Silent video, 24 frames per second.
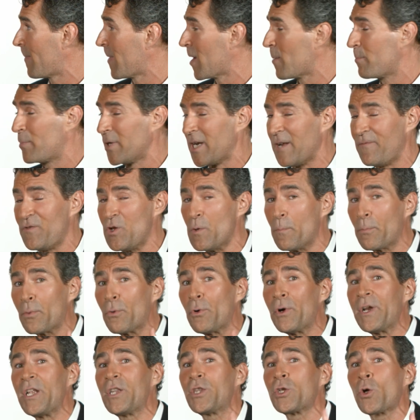But if you
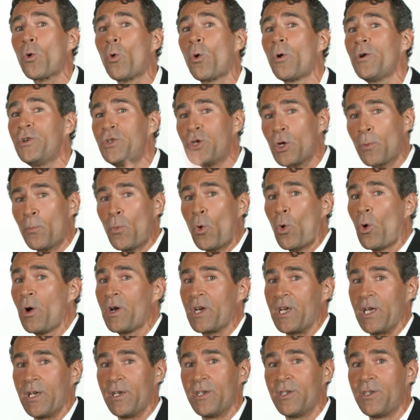put it towards your
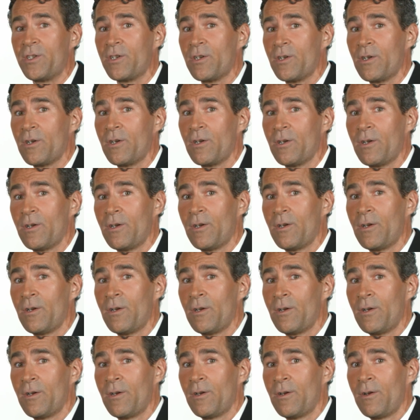mortgage,
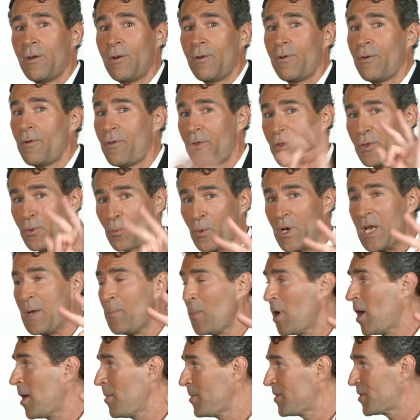3
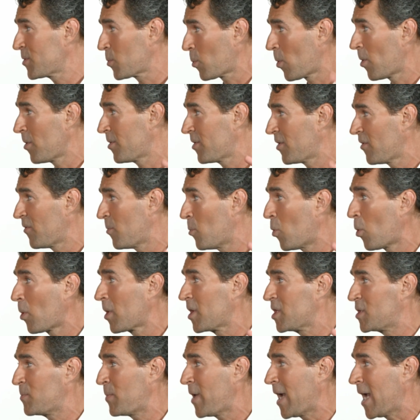months worth of
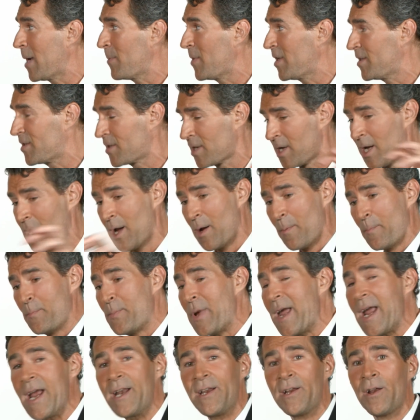mortgage payments
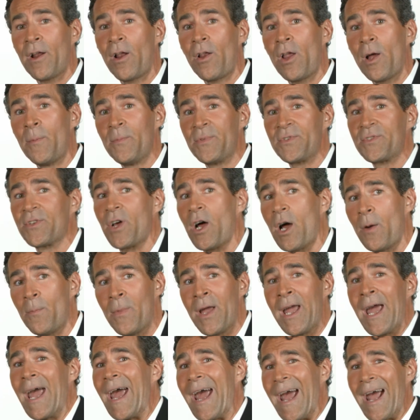paid in a lump sum
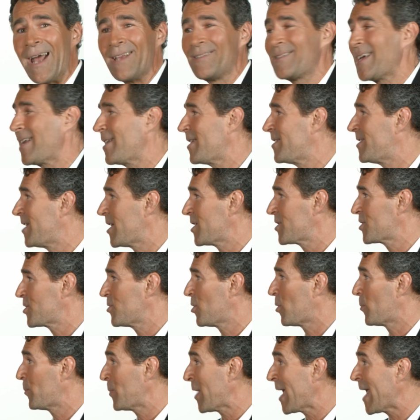as that
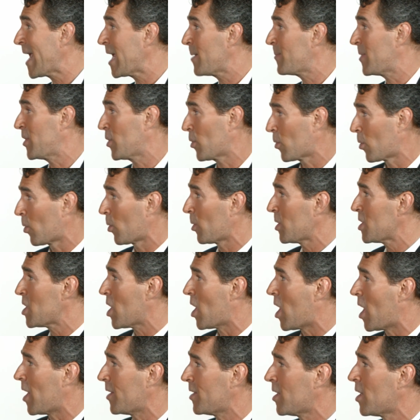additional payment early
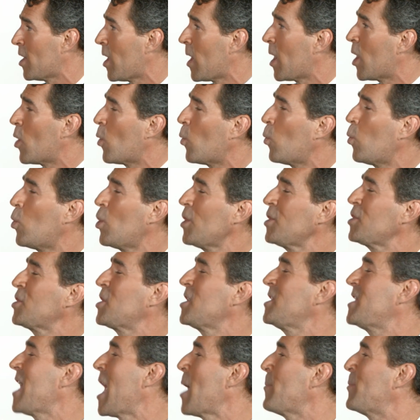on, what
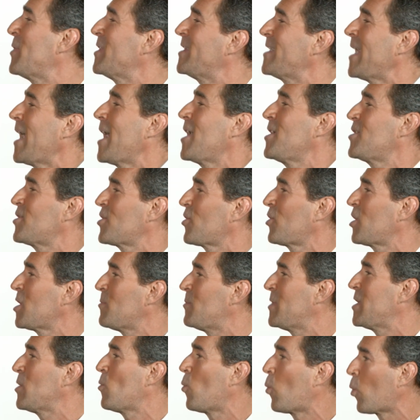could that potentially
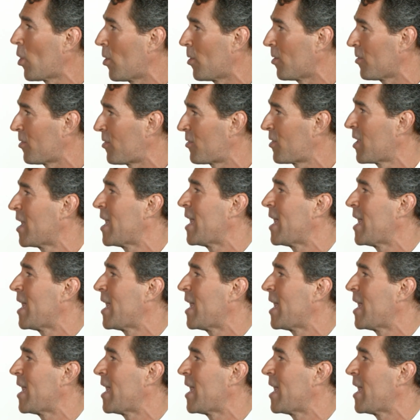be worth